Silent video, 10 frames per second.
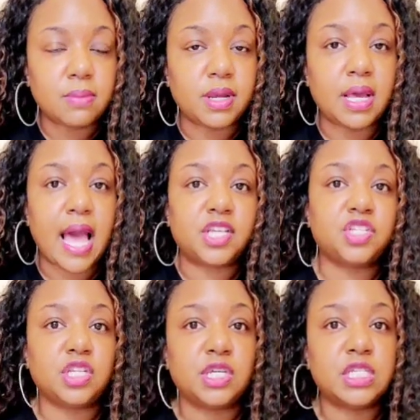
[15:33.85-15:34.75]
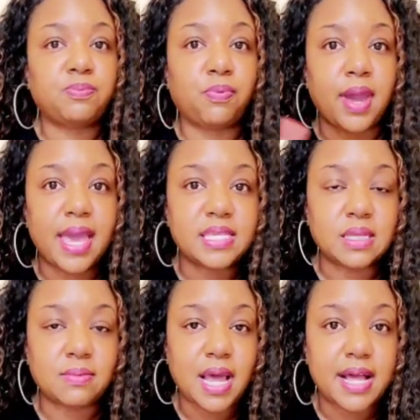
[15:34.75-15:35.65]
So I'm gonna actually spray
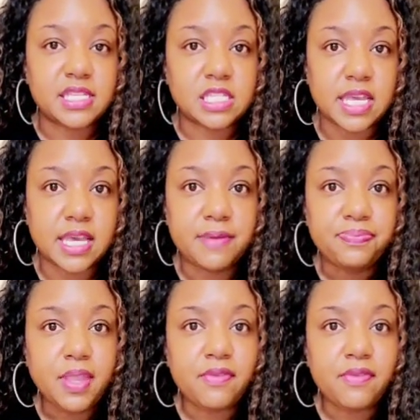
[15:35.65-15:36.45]
some non-stick